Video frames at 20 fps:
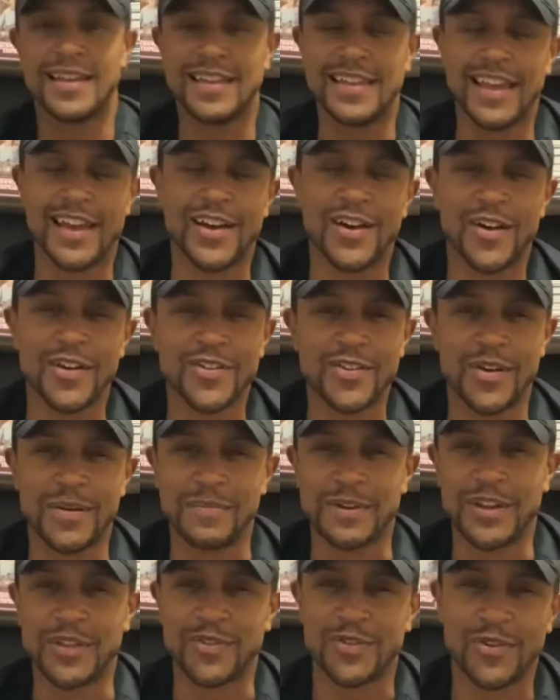Yeah, also I'm
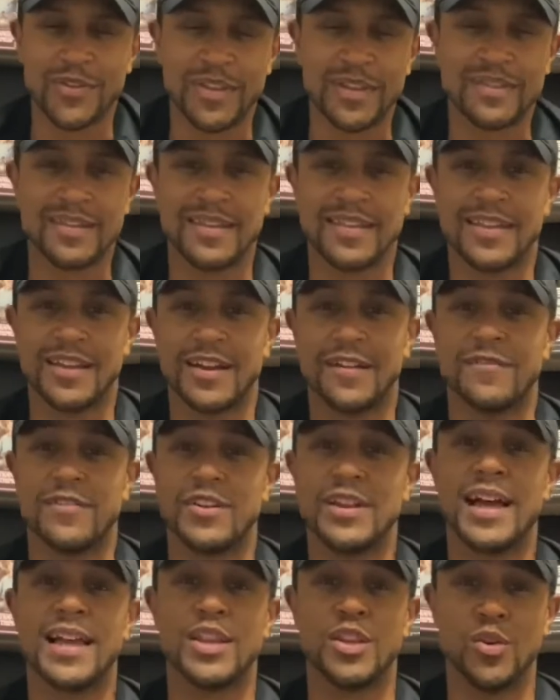gonna throw this in there. If
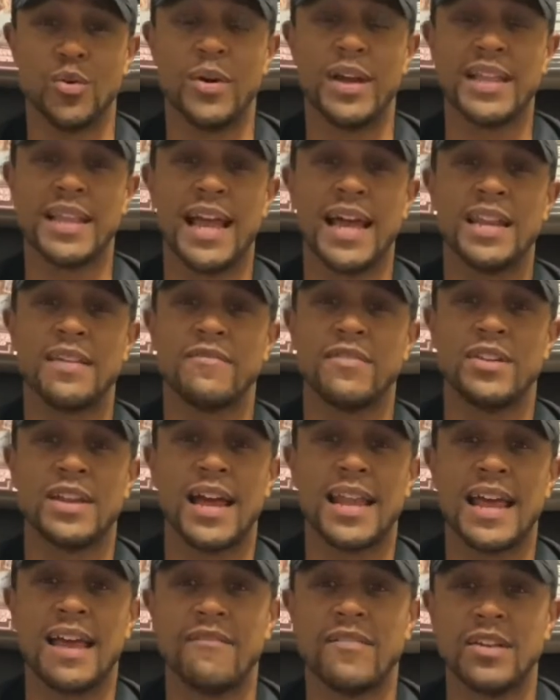you're not doing that, if you're
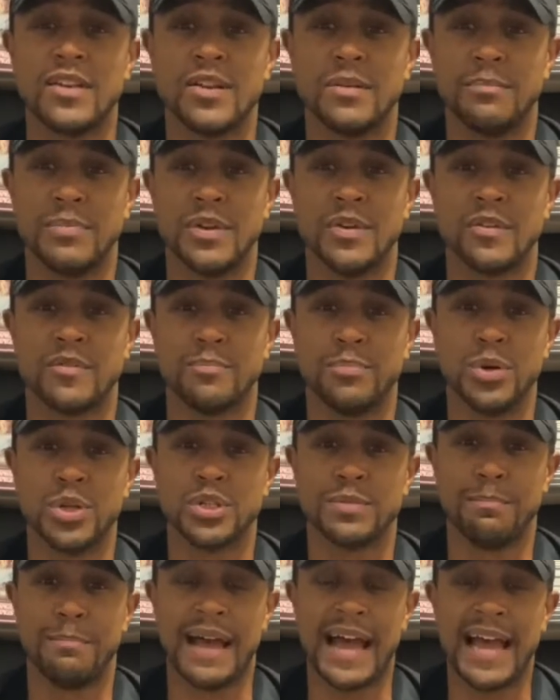not having your bills
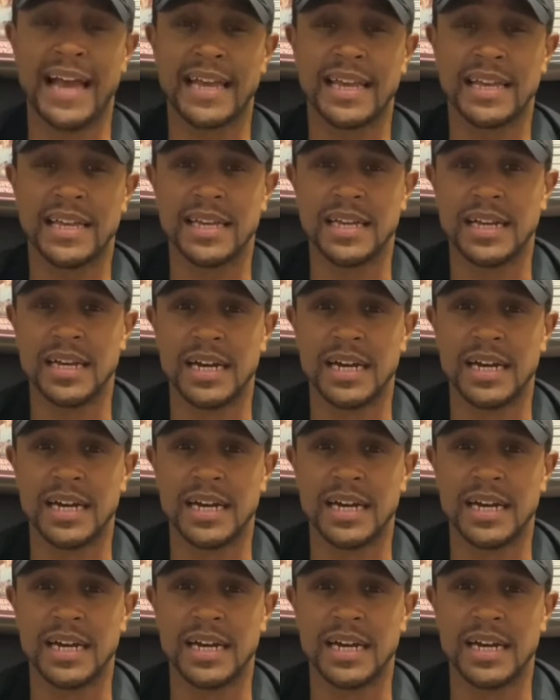pushed back,